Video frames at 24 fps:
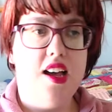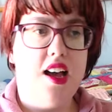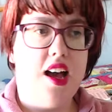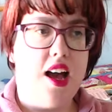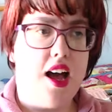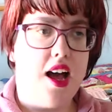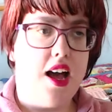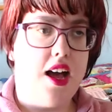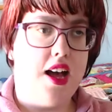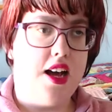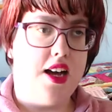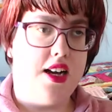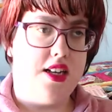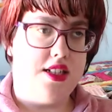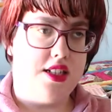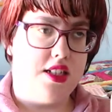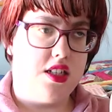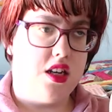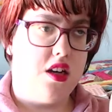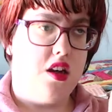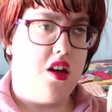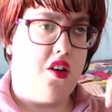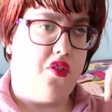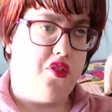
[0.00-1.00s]
And
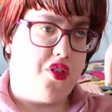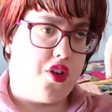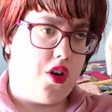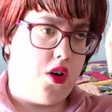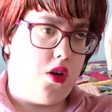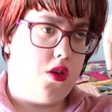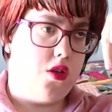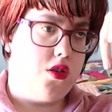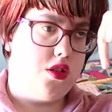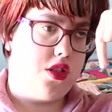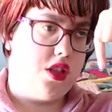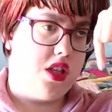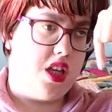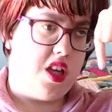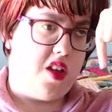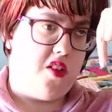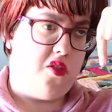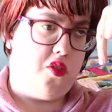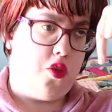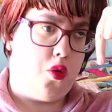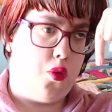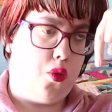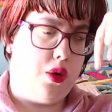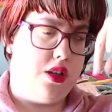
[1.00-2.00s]
of course, if
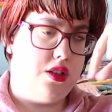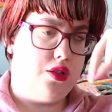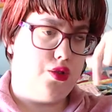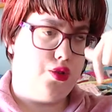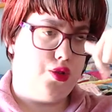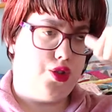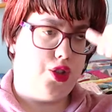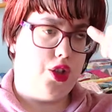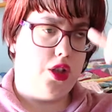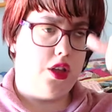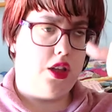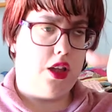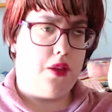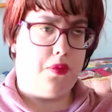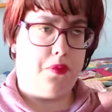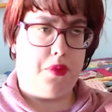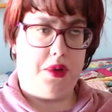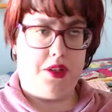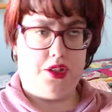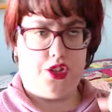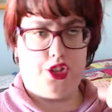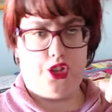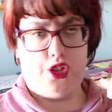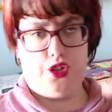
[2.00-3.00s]
you want to join the
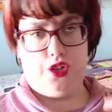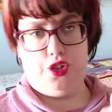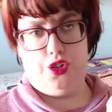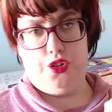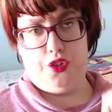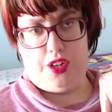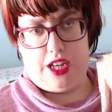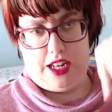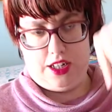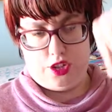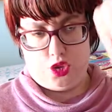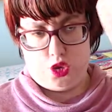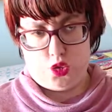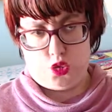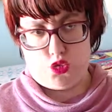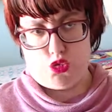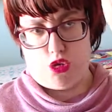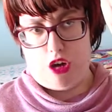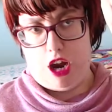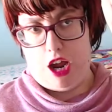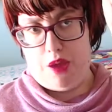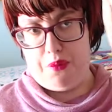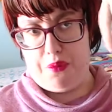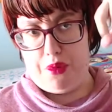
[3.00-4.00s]
adventure, you can
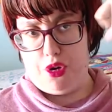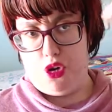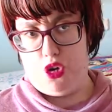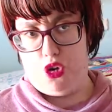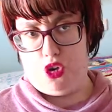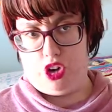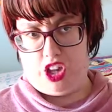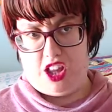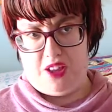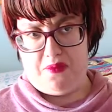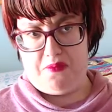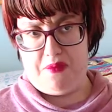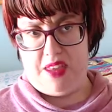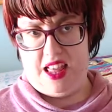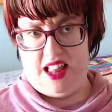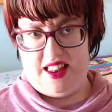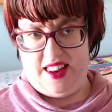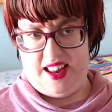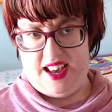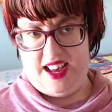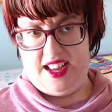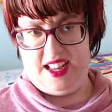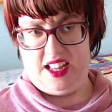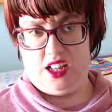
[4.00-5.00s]
subscribe or give me a
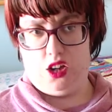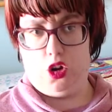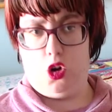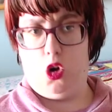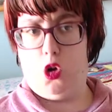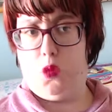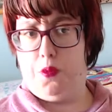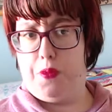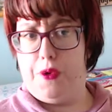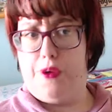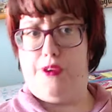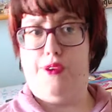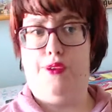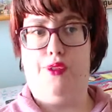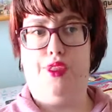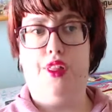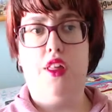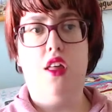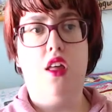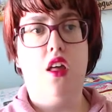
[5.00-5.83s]
like, or both.